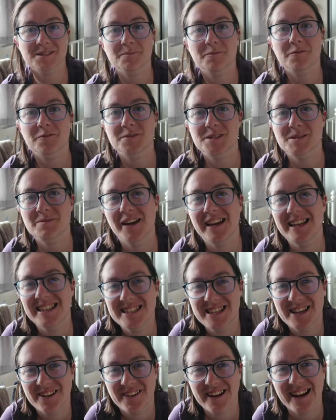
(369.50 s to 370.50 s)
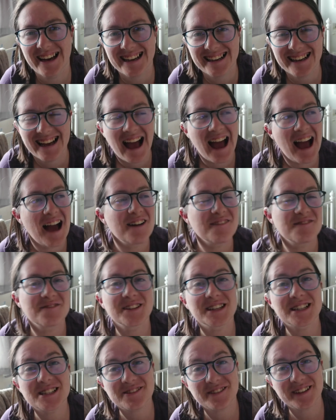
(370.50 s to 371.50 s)

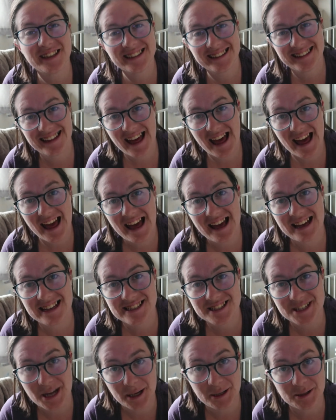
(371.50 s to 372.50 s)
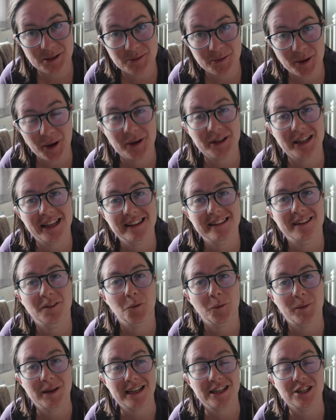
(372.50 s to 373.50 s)
featuring their Shetland pony that will
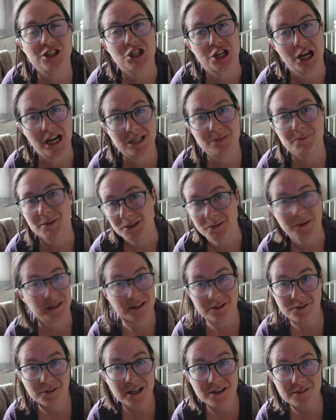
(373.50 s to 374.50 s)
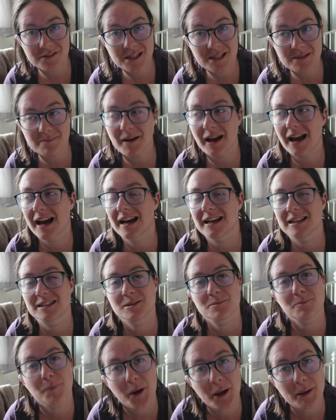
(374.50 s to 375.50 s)
be shared between the three of them,
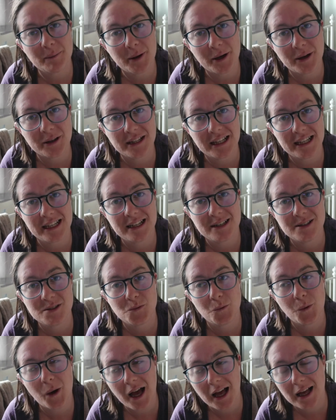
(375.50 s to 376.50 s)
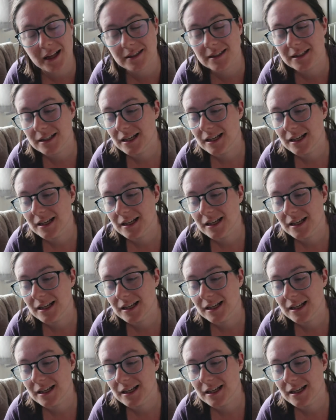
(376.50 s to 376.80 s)
and my pony as well.